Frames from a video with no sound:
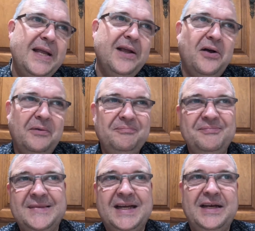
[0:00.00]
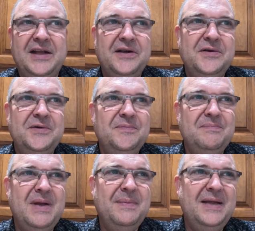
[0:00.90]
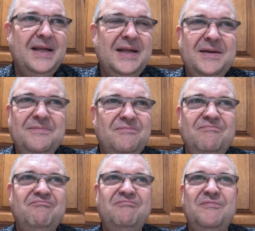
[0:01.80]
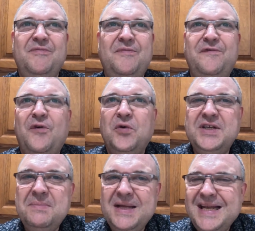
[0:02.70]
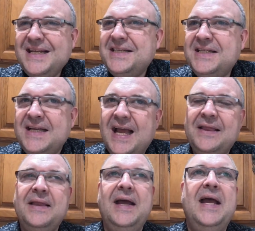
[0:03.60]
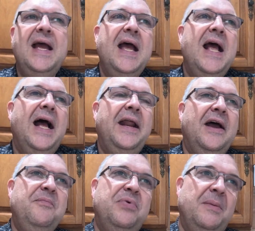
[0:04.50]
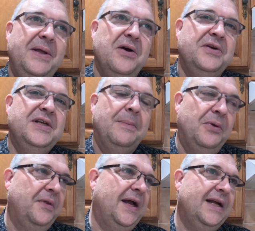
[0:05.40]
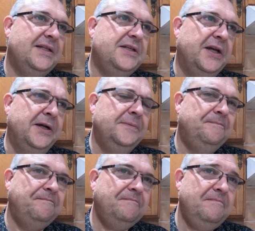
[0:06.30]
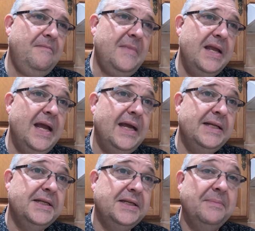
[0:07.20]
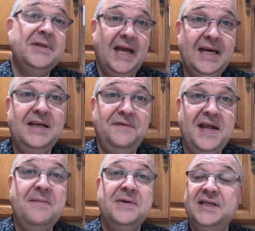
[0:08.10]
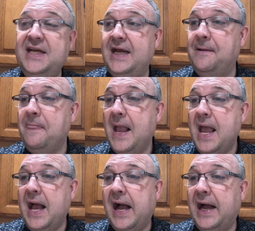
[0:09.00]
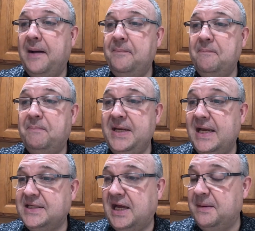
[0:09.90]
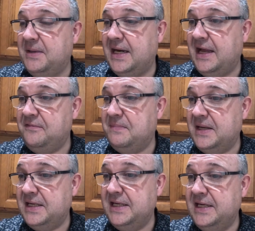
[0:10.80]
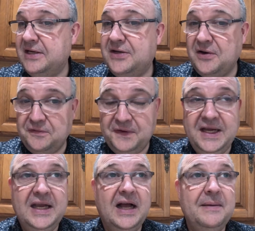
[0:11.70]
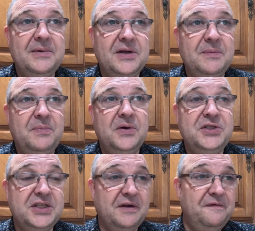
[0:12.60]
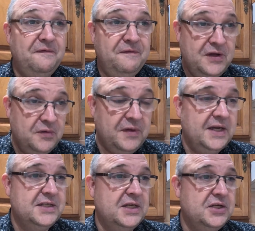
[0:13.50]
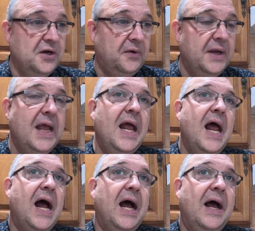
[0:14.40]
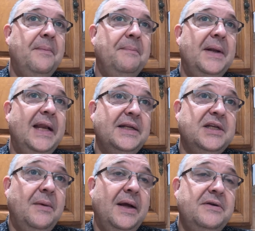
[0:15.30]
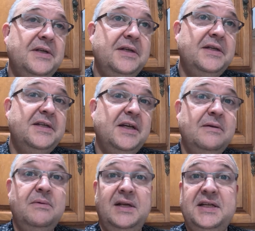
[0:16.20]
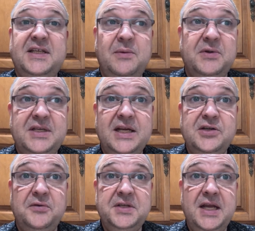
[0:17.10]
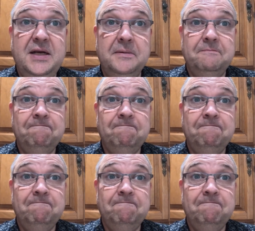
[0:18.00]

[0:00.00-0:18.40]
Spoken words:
got, I don't know, maybe 40 minutes to get there, and I've probably got double that. So yeah, it's handy for him today. But yes, I'm going to have my coffee. I'm going to put just a few things in John. Let's go out and, well, let's see what state John's in.